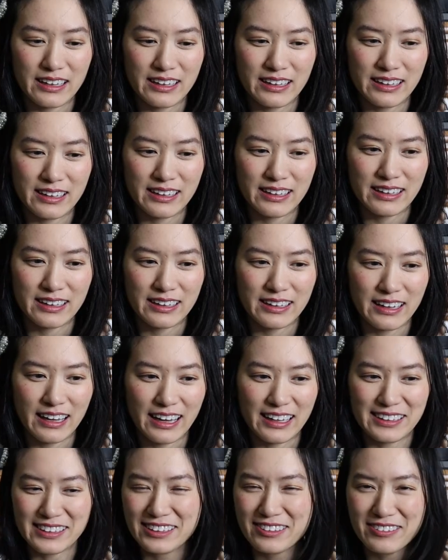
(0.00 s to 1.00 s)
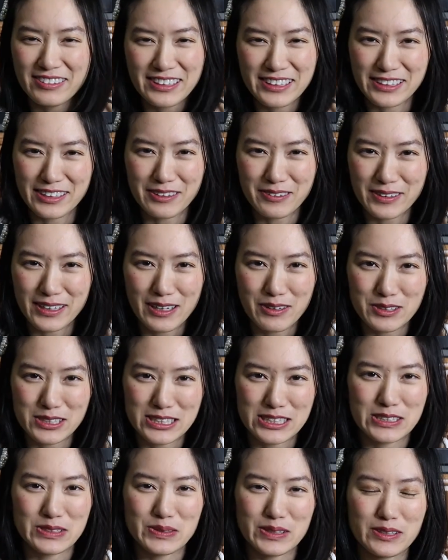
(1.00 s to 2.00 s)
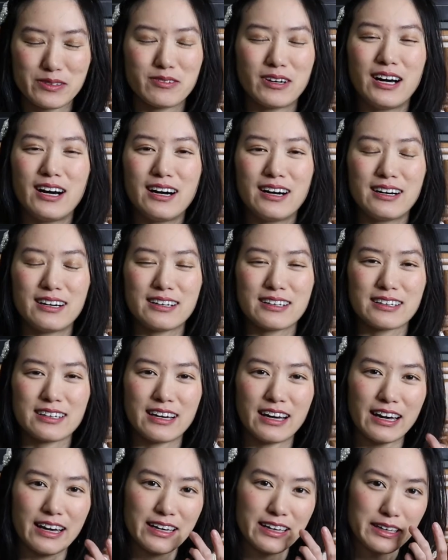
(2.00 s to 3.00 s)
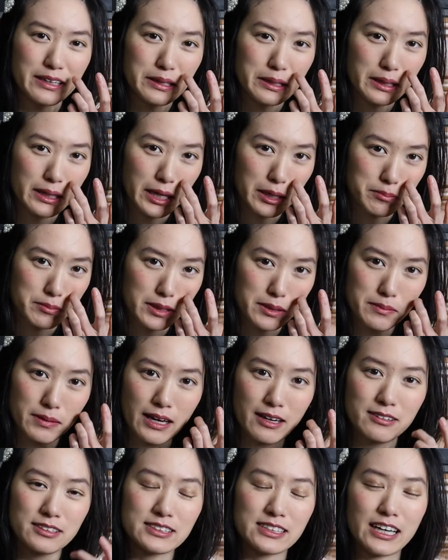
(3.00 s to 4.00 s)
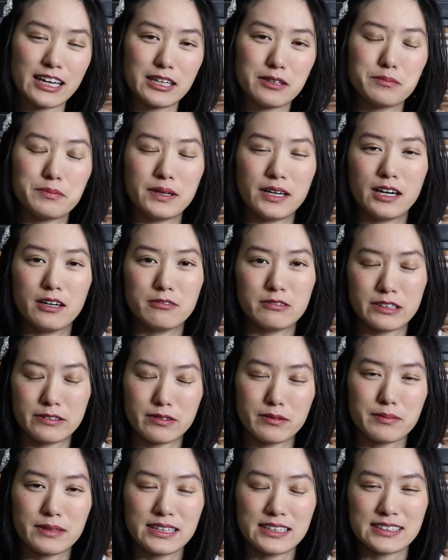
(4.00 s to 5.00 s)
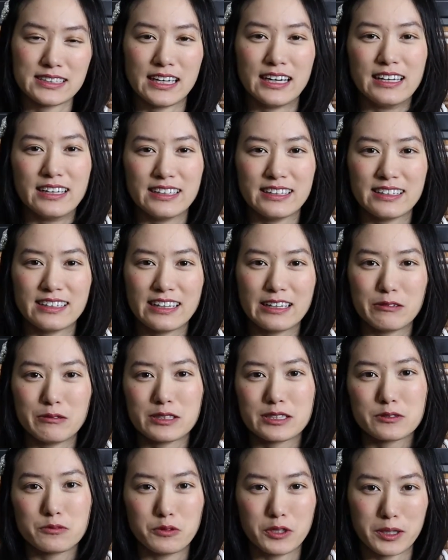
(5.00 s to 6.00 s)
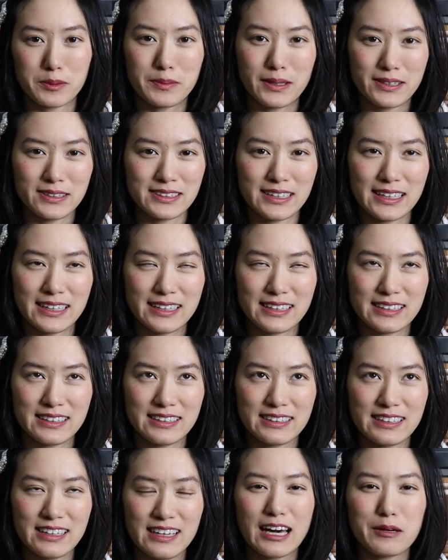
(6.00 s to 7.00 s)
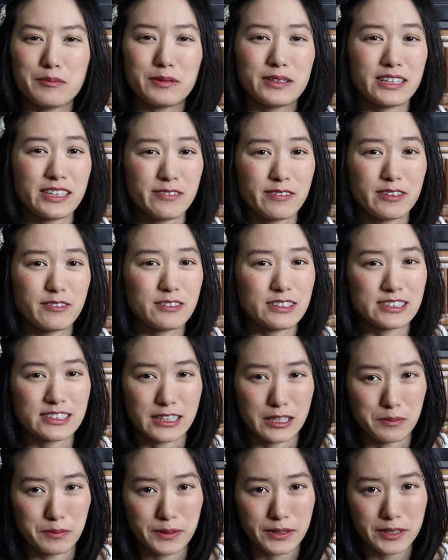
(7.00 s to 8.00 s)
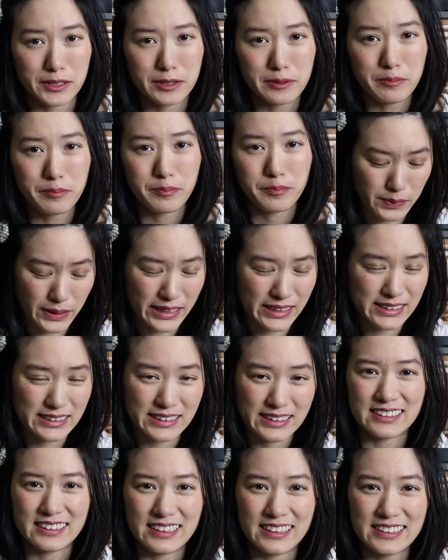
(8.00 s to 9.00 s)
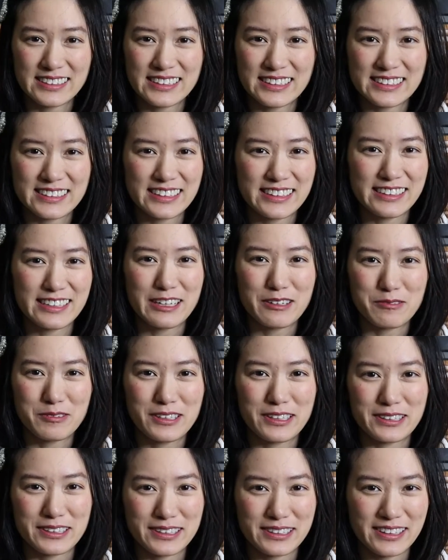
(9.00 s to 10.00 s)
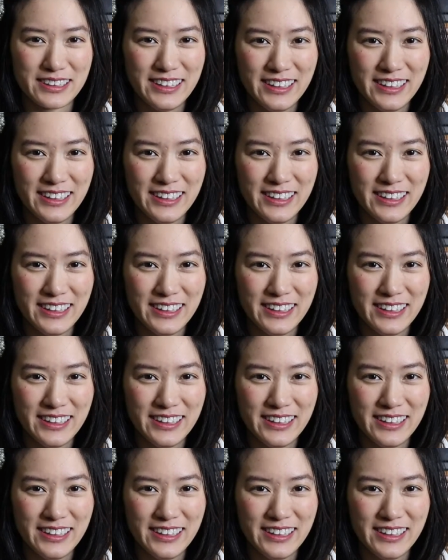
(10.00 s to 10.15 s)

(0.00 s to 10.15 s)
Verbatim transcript: And I didn't really know what I was doing wrong. I kept them outside but away from the sun. It was warm outside. I believe it was summer, but it just did not work.